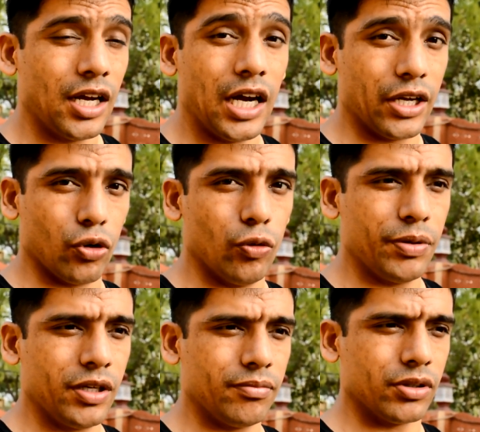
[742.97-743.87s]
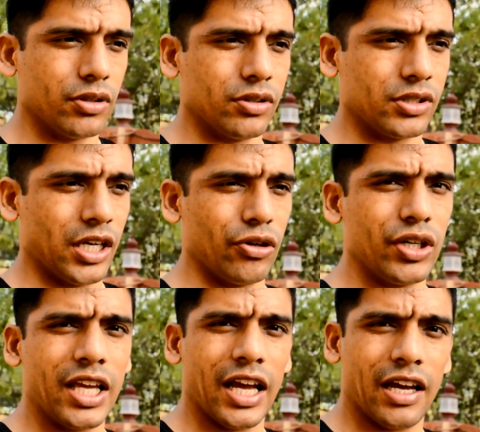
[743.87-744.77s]
I hope, because I
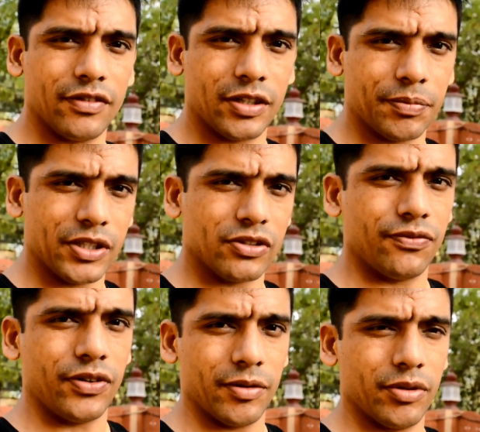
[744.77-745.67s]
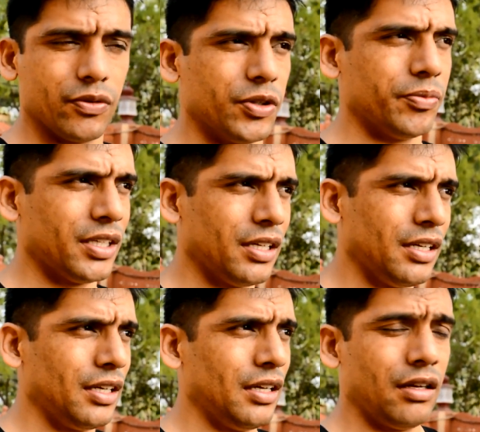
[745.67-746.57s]
already have that piece of fiber with me,
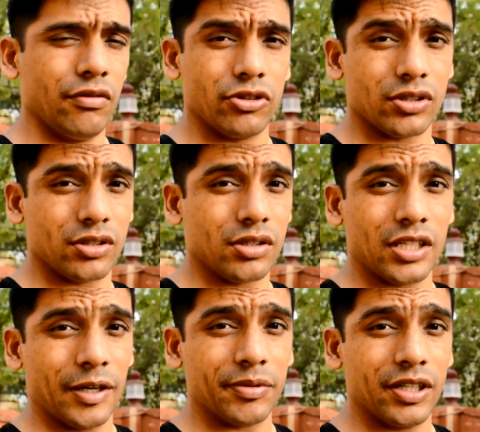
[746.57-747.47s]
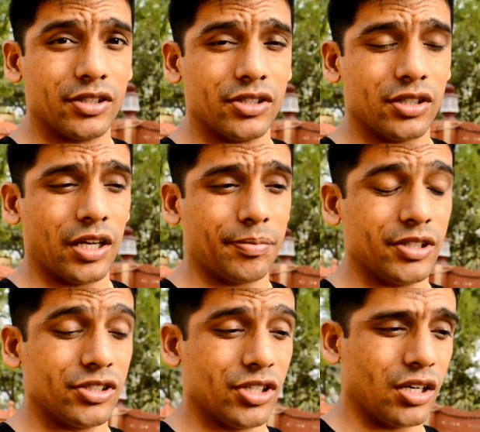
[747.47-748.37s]
which is kept
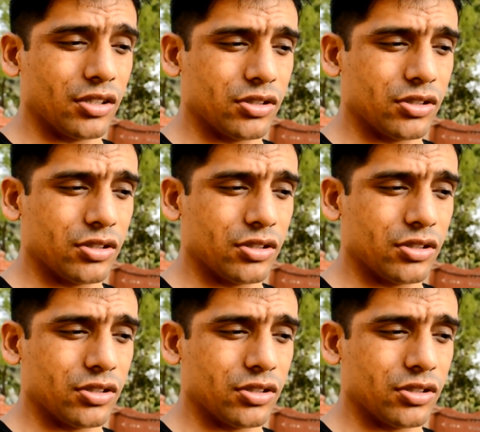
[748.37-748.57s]
in junk.